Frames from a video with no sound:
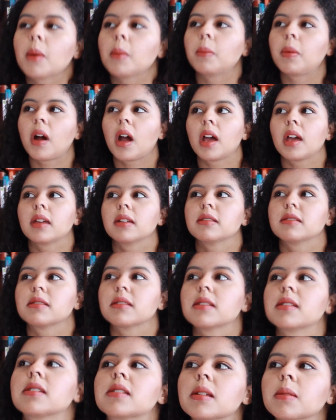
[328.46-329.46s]
by
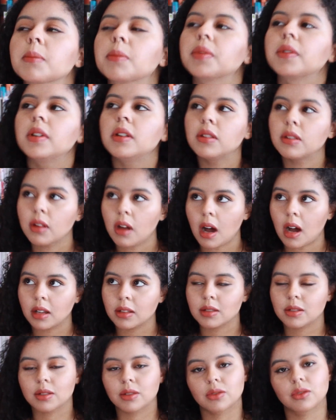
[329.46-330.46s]
simply
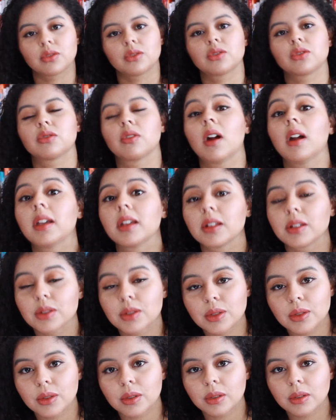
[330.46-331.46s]
not trying
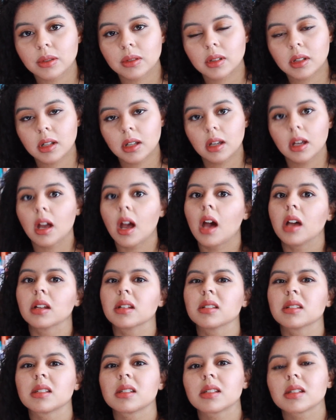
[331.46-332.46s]
to, and
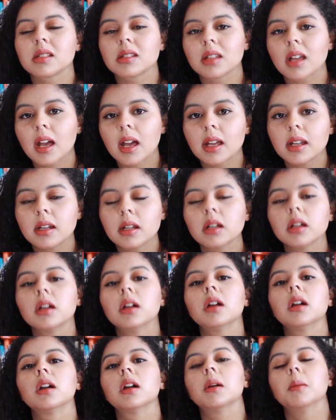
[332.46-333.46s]
instead
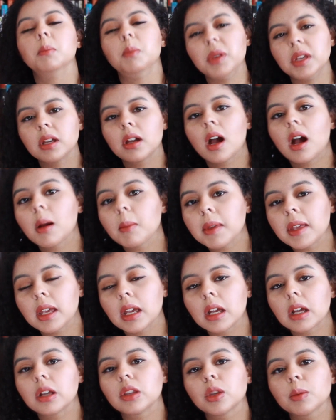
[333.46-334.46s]

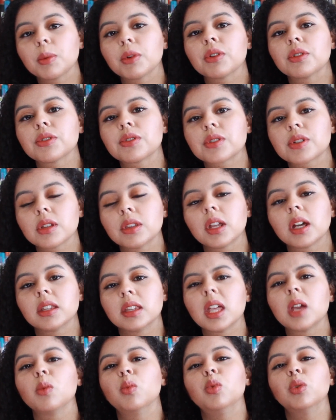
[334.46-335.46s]
becoming the person that
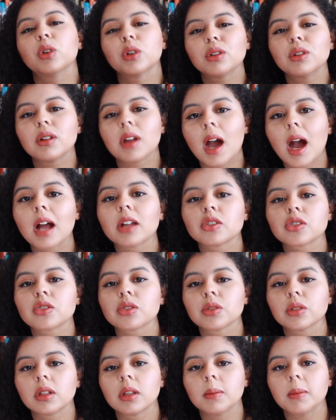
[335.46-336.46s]
they would
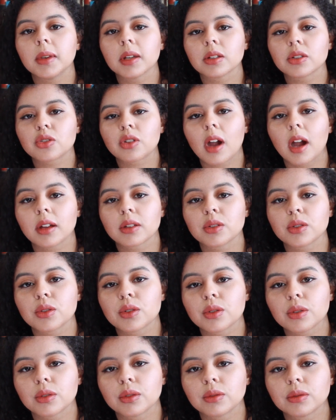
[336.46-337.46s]
naturally be attracted
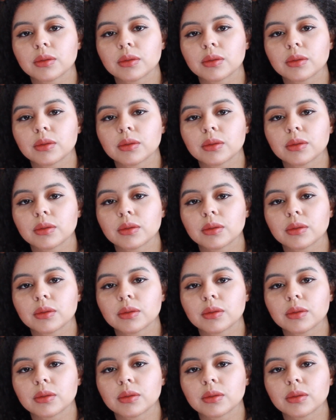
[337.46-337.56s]
to.